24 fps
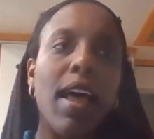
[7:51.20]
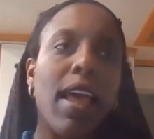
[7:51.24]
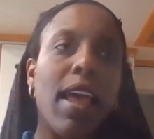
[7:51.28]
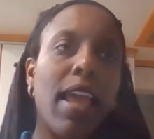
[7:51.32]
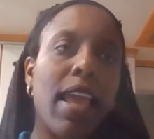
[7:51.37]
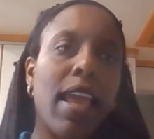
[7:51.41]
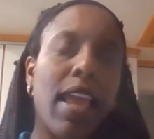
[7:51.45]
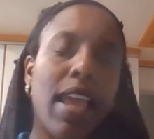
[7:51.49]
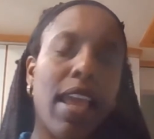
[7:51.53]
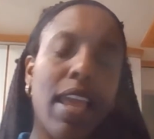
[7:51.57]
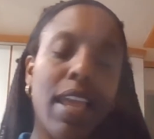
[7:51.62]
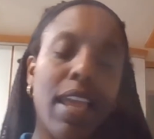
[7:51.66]

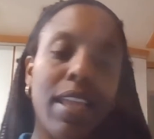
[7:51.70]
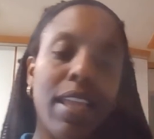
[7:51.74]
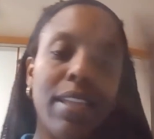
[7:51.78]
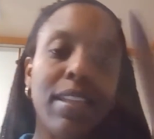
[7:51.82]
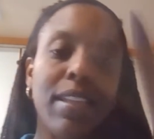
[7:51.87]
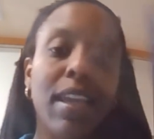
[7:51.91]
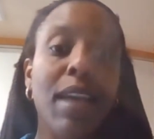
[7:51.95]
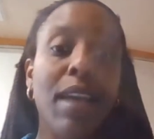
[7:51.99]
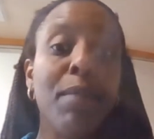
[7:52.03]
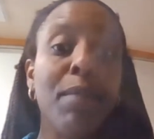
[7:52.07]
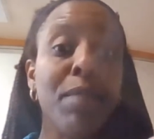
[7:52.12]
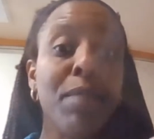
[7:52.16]
And
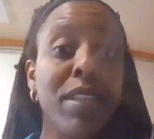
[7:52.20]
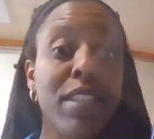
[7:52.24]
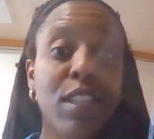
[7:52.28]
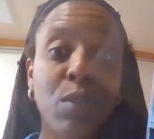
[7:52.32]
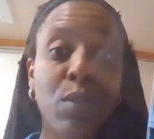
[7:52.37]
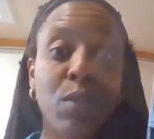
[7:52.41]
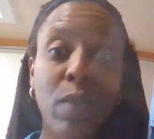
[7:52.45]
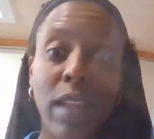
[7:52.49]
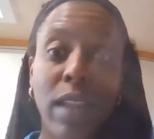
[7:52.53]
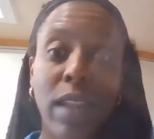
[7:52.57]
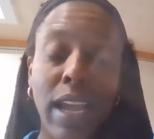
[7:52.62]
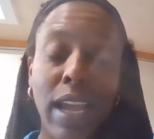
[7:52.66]
this is
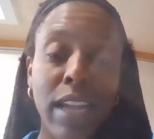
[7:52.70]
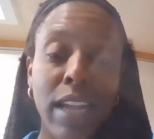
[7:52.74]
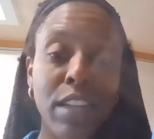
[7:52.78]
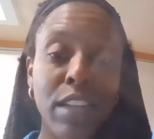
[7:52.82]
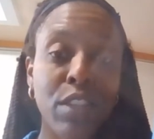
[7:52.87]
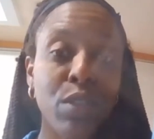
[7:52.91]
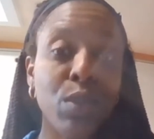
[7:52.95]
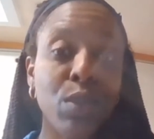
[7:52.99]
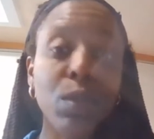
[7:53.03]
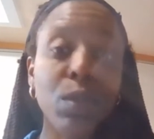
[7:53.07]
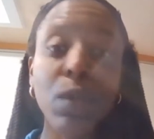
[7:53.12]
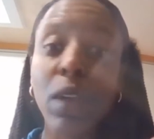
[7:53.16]
what I
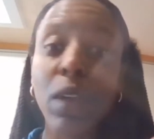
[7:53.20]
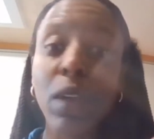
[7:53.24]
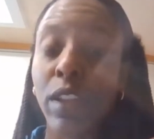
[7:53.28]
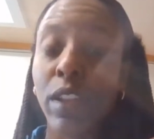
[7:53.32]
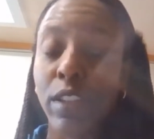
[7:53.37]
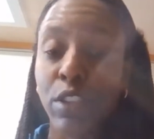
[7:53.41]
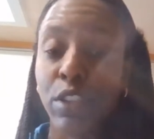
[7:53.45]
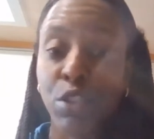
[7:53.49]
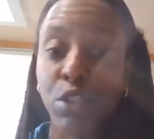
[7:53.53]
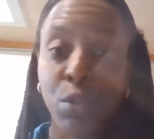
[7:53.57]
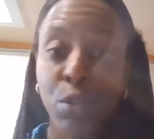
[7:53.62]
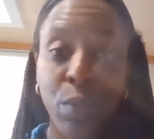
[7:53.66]
do.
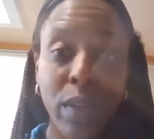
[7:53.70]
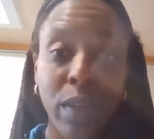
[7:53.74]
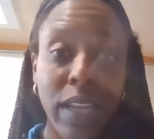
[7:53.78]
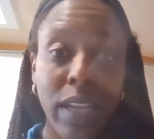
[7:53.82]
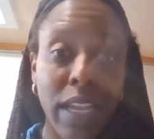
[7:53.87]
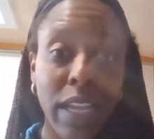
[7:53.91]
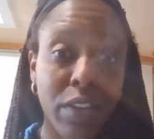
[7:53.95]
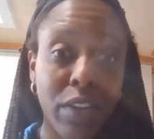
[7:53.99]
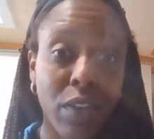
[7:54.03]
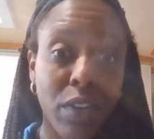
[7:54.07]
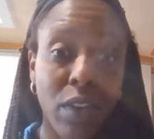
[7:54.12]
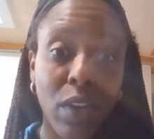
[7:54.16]
Do it
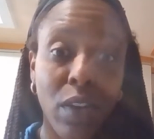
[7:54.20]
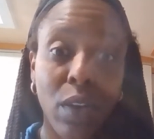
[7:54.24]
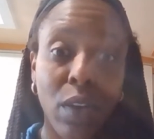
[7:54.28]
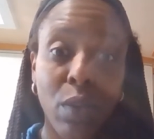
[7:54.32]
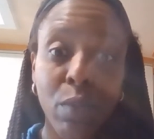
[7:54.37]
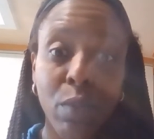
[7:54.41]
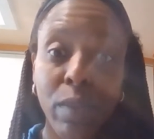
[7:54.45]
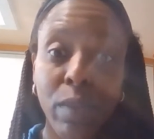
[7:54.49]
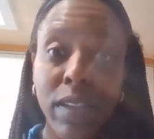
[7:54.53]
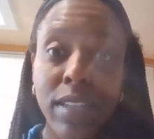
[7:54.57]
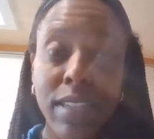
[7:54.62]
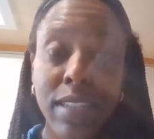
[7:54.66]
at your
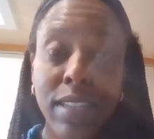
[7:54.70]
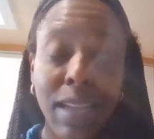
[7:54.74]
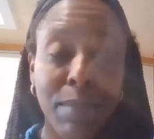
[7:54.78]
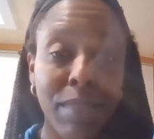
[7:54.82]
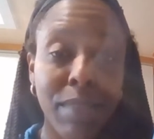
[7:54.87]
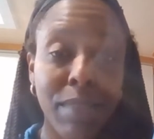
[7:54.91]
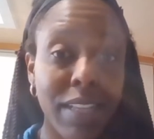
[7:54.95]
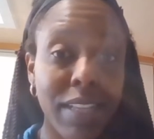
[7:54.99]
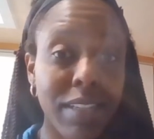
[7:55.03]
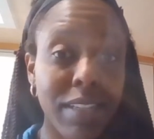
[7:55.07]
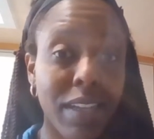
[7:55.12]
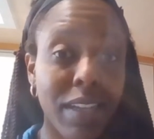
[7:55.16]
own risk. I'm
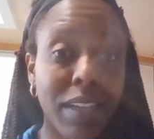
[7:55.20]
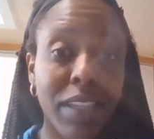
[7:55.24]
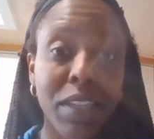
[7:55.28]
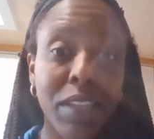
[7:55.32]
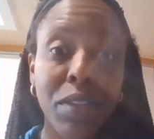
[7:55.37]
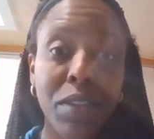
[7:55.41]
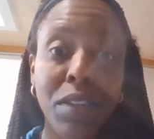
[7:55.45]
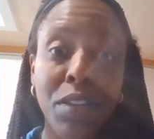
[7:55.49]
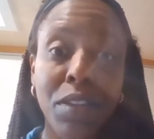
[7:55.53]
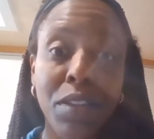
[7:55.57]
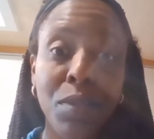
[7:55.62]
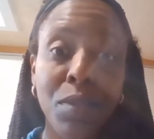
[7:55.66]
not telling you
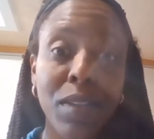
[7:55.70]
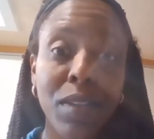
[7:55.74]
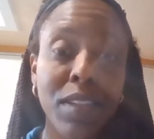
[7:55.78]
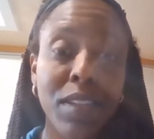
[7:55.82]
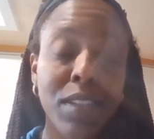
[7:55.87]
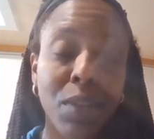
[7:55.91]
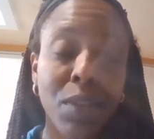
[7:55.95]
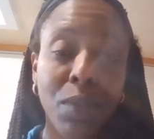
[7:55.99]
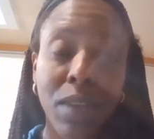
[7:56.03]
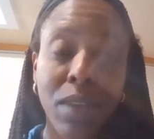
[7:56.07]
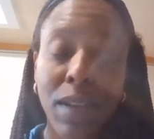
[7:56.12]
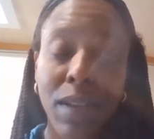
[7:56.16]
to do this.
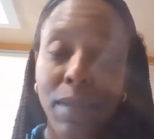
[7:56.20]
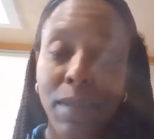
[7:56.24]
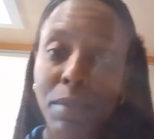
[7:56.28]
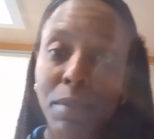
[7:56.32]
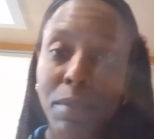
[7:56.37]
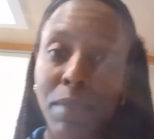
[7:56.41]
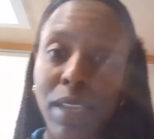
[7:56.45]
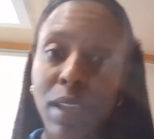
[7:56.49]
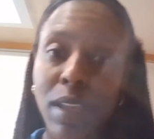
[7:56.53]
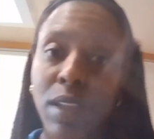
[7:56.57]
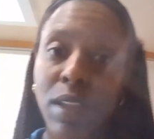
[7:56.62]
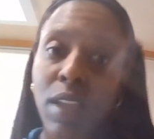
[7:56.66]
Don't come to
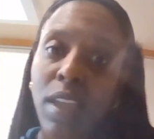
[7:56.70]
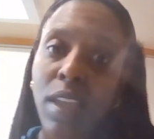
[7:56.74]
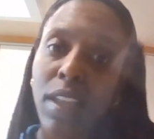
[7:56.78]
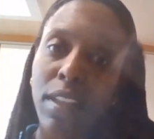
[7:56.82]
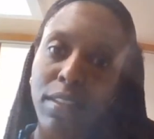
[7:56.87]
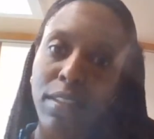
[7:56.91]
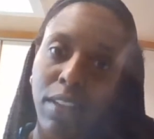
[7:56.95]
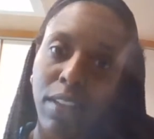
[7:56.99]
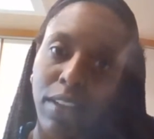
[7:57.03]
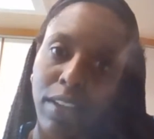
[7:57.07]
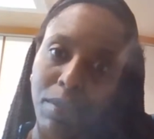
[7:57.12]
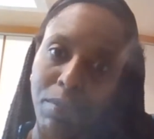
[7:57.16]
me
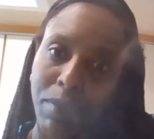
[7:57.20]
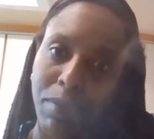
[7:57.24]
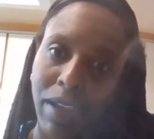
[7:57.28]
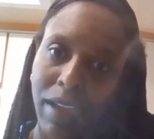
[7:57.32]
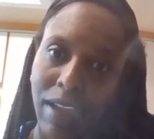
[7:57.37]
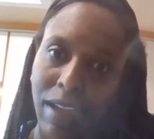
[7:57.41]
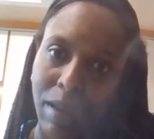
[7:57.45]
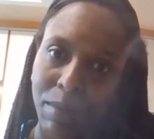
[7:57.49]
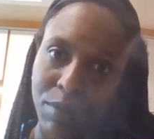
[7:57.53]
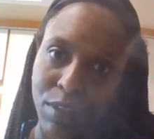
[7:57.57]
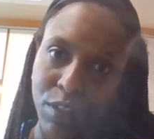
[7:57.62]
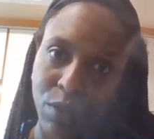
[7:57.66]
talking
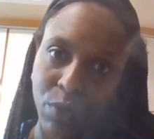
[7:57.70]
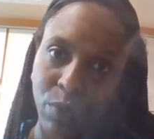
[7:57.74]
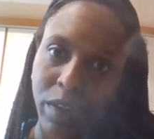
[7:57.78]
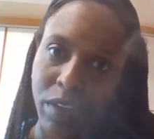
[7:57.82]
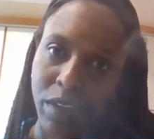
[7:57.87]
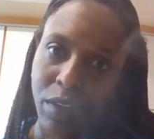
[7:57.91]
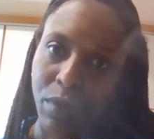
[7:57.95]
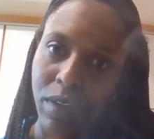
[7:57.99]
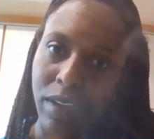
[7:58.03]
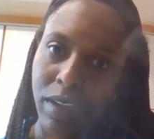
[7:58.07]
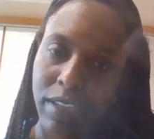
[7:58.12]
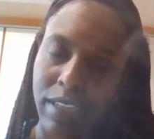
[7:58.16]
about I'm
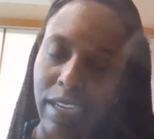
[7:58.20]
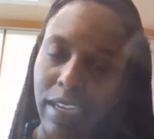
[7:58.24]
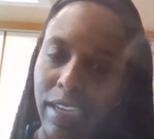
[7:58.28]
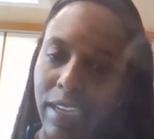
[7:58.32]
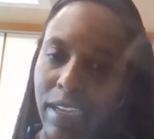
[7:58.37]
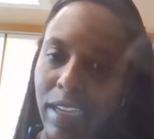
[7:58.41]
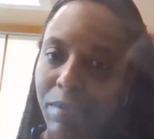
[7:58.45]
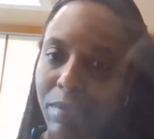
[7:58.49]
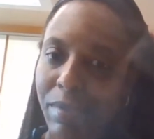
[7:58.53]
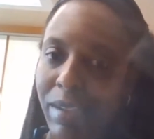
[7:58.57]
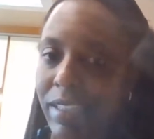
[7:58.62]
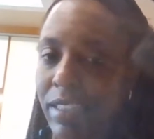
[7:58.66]
suing you because I
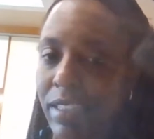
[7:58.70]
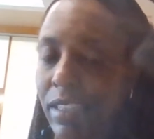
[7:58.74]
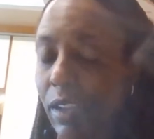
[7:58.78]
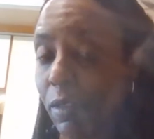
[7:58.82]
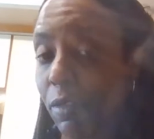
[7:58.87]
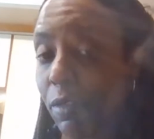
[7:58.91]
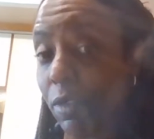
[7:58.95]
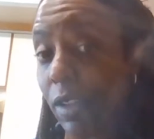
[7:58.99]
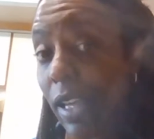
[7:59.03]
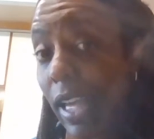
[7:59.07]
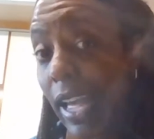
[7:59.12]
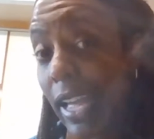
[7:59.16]
cut
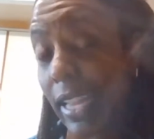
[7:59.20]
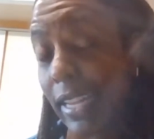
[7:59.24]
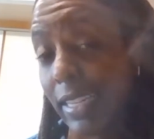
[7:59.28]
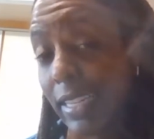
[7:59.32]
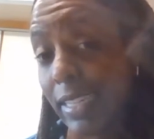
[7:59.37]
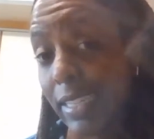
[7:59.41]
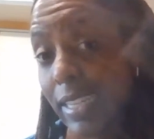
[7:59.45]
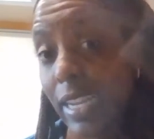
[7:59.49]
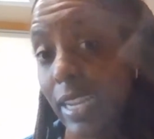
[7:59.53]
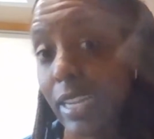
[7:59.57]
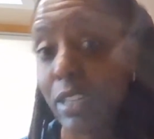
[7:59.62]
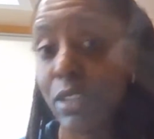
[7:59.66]
myself. I
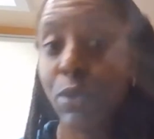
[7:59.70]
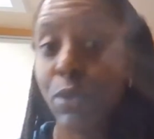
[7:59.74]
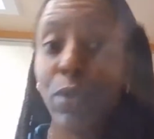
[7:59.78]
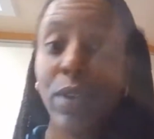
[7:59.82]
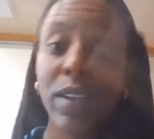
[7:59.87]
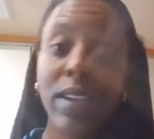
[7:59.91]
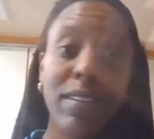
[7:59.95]
didn't say do